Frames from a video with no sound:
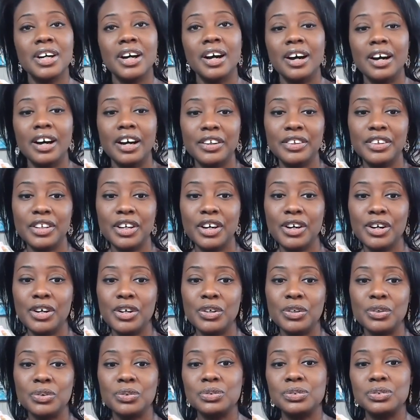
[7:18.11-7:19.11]

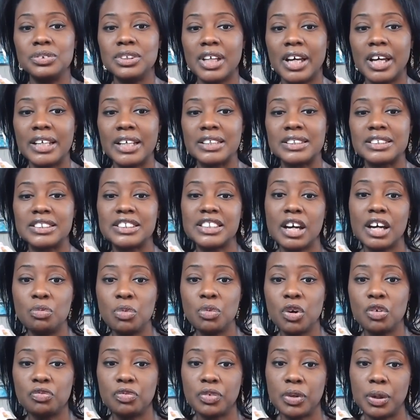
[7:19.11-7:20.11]
Although, like,
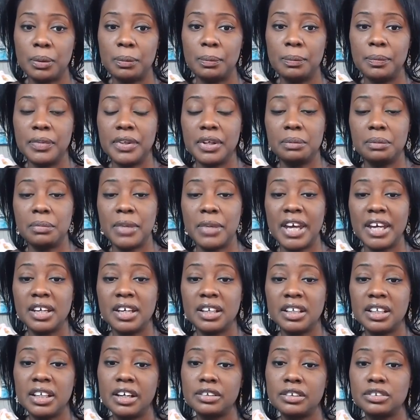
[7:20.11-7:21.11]
someone from the main
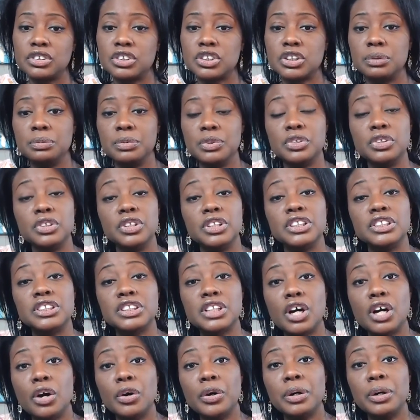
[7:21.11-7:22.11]
character's community
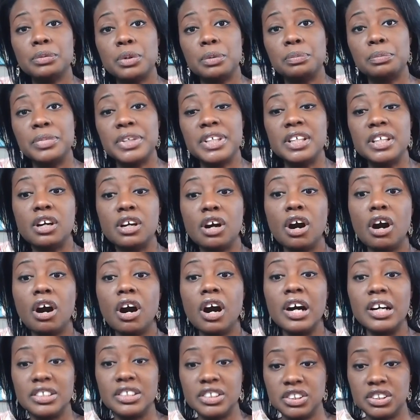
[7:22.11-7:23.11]
told him to be
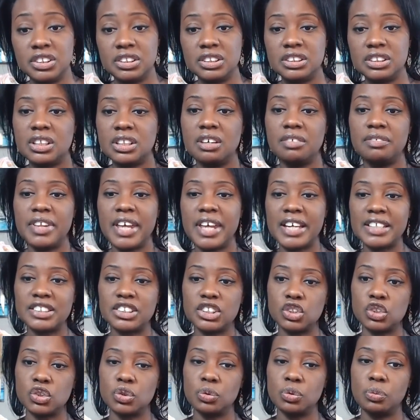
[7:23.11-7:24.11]
cautious of that
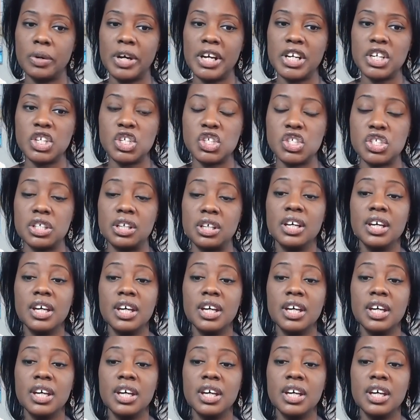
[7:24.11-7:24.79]
situation